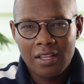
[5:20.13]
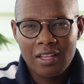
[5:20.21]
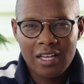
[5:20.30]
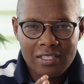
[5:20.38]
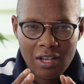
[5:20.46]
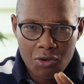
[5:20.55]

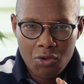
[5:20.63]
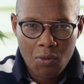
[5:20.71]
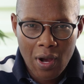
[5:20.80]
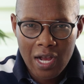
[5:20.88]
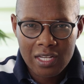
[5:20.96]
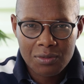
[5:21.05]
That's how you
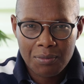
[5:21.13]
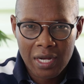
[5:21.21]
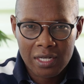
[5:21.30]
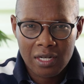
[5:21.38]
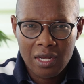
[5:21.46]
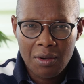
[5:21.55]
work
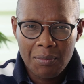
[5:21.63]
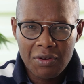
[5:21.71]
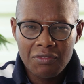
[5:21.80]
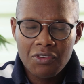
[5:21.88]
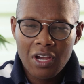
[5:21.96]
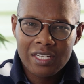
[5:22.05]
smart. But
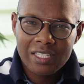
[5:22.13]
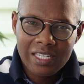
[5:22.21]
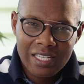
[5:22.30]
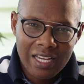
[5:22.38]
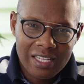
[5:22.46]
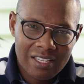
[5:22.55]
if you are
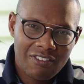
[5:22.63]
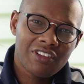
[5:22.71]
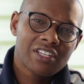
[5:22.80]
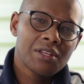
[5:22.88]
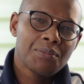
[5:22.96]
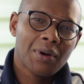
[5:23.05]
taking a
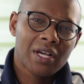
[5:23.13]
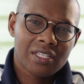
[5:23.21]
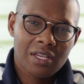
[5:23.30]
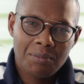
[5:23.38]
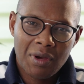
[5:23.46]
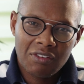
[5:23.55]

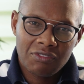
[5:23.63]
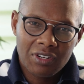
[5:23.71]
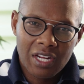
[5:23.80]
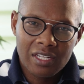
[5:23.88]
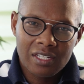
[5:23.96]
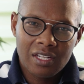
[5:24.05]
17%, my
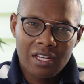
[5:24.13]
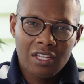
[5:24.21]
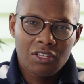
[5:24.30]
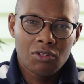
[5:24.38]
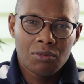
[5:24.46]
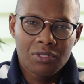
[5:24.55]
friend,
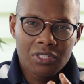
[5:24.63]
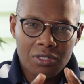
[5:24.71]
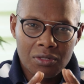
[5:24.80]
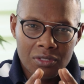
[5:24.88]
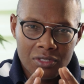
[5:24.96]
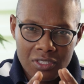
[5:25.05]

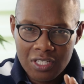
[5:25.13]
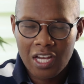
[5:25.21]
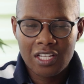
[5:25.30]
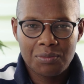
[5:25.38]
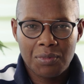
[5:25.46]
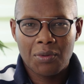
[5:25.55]
you'll
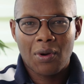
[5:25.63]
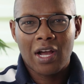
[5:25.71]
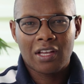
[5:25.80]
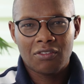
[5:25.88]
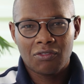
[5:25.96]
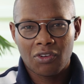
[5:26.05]
just be
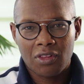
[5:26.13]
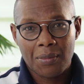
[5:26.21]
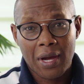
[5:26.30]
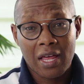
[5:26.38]
working for the bank.